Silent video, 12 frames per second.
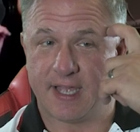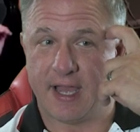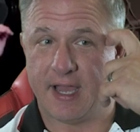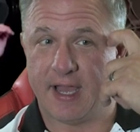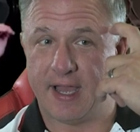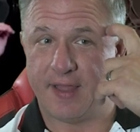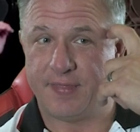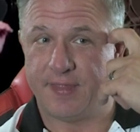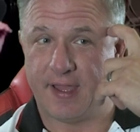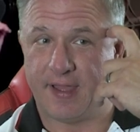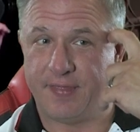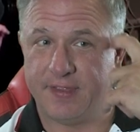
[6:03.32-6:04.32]

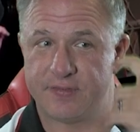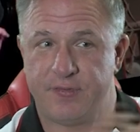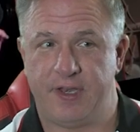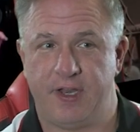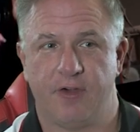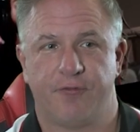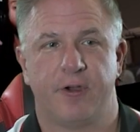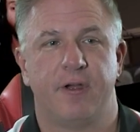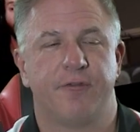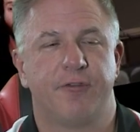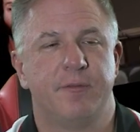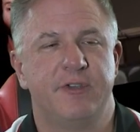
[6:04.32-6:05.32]
on this video
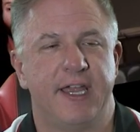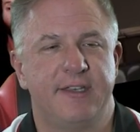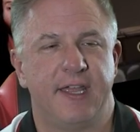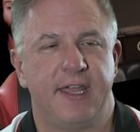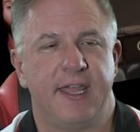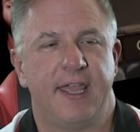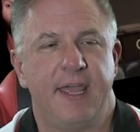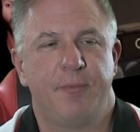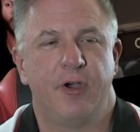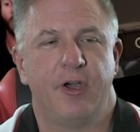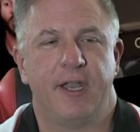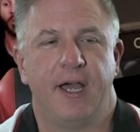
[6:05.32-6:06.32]
from JT, he
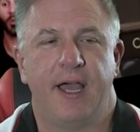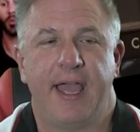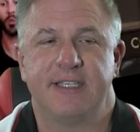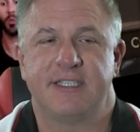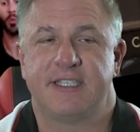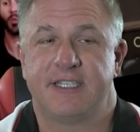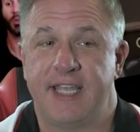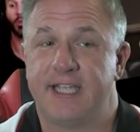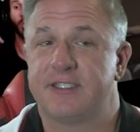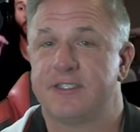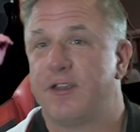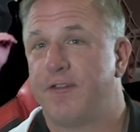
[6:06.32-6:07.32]
has
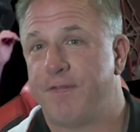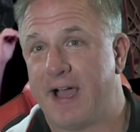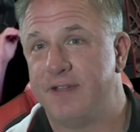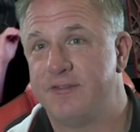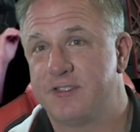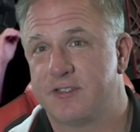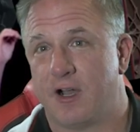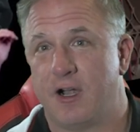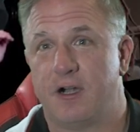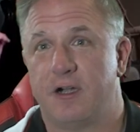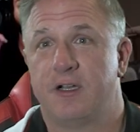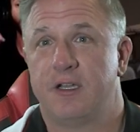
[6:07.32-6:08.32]
6
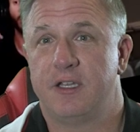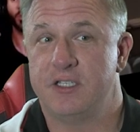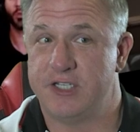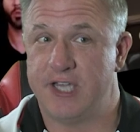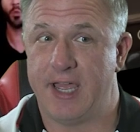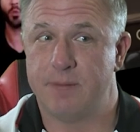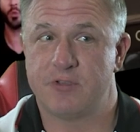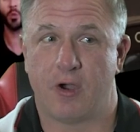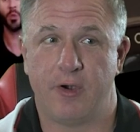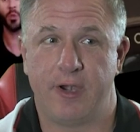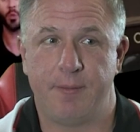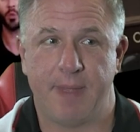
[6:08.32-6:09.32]
5-star gems
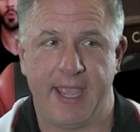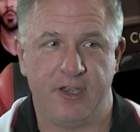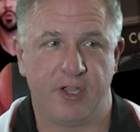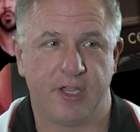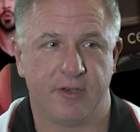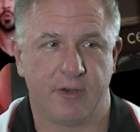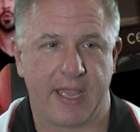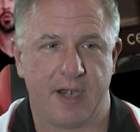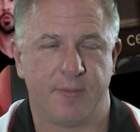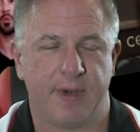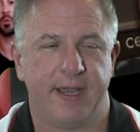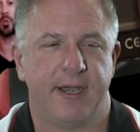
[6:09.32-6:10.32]
already made. You can count
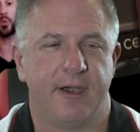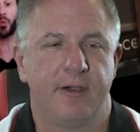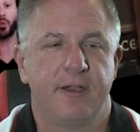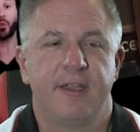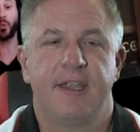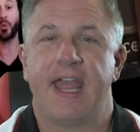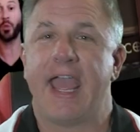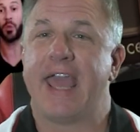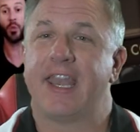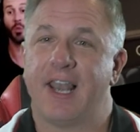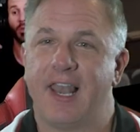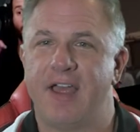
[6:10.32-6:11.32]
them right here,
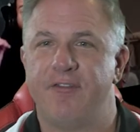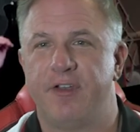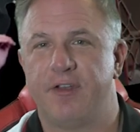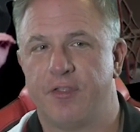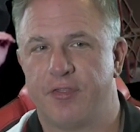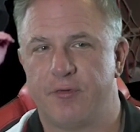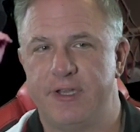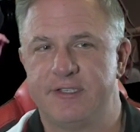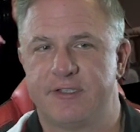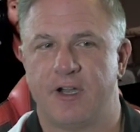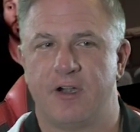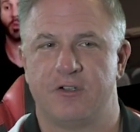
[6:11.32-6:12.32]
and 11
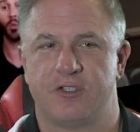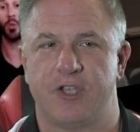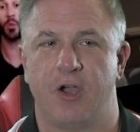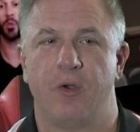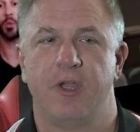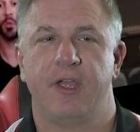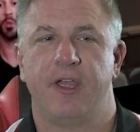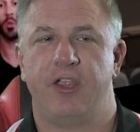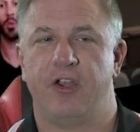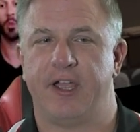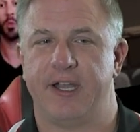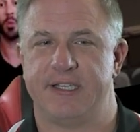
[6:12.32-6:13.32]
3-stars. So
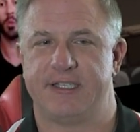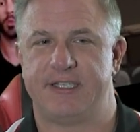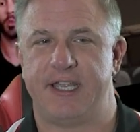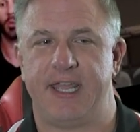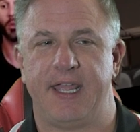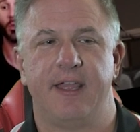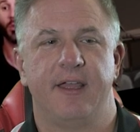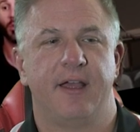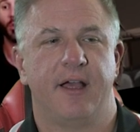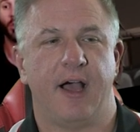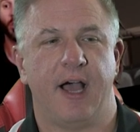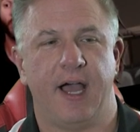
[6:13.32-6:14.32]
you're going to see
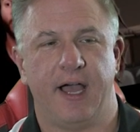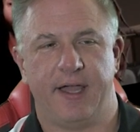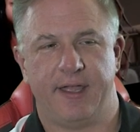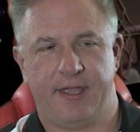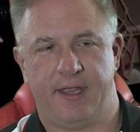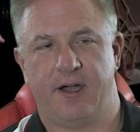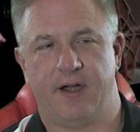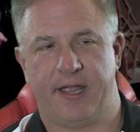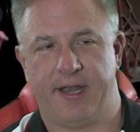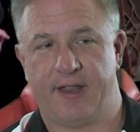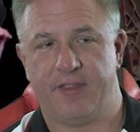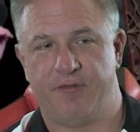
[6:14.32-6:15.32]
here
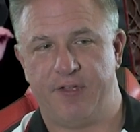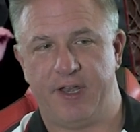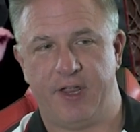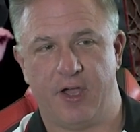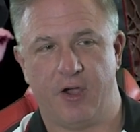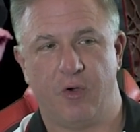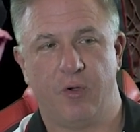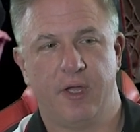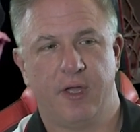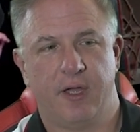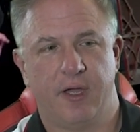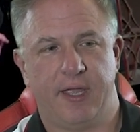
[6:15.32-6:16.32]
and on the video,
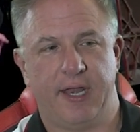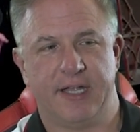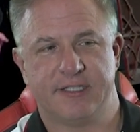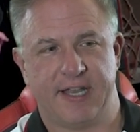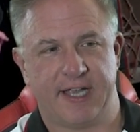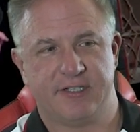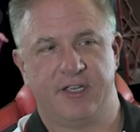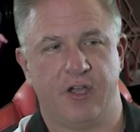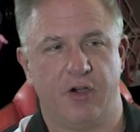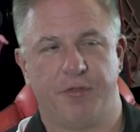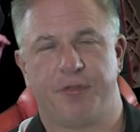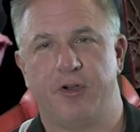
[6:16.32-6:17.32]
he doesn't actually
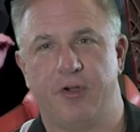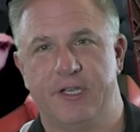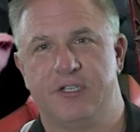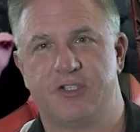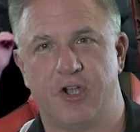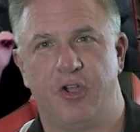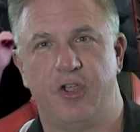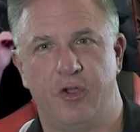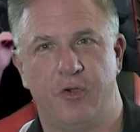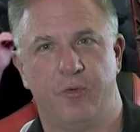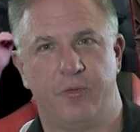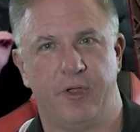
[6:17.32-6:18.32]
go through and show
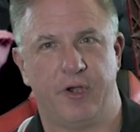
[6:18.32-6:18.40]
you,